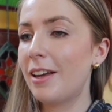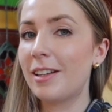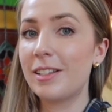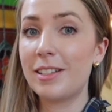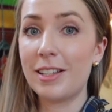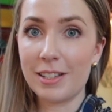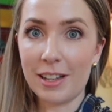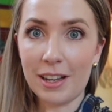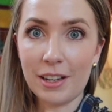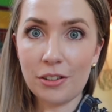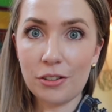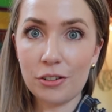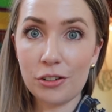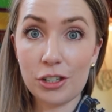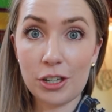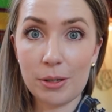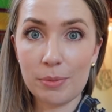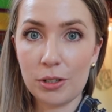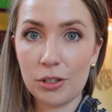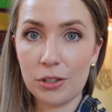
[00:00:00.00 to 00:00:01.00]
Sézane don't
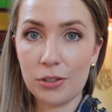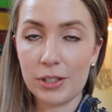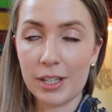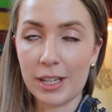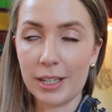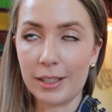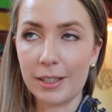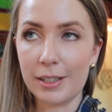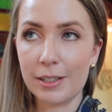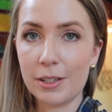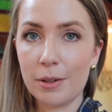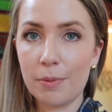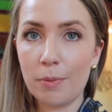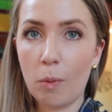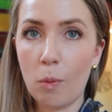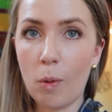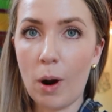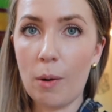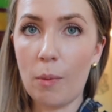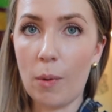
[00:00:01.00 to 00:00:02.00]
ship to New Zealand,
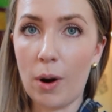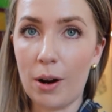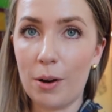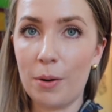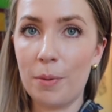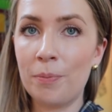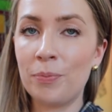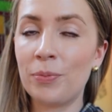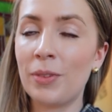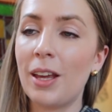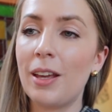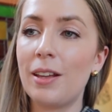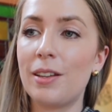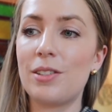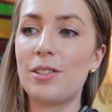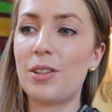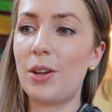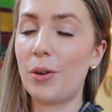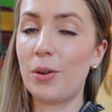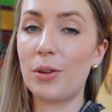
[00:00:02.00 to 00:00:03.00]
wow wow.
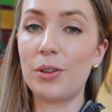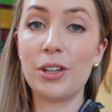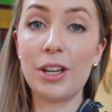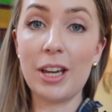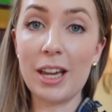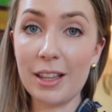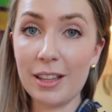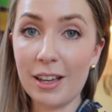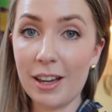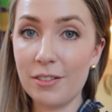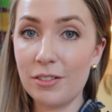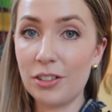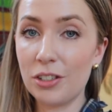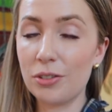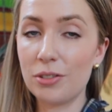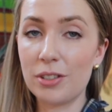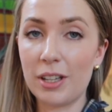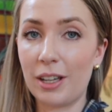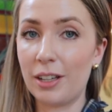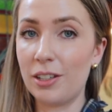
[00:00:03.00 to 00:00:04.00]
So you either have to
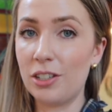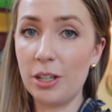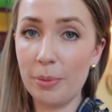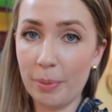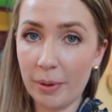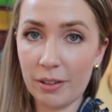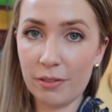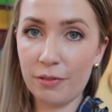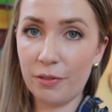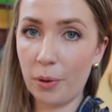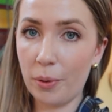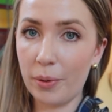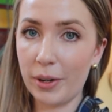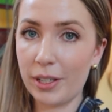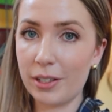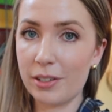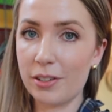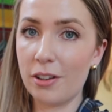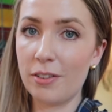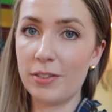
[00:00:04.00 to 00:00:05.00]
use like a shipping
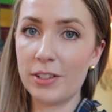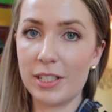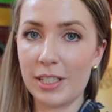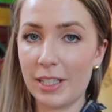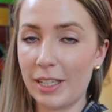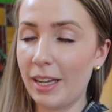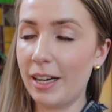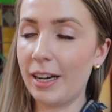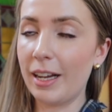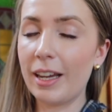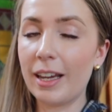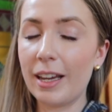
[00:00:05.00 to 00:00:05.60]
forwarding service to get it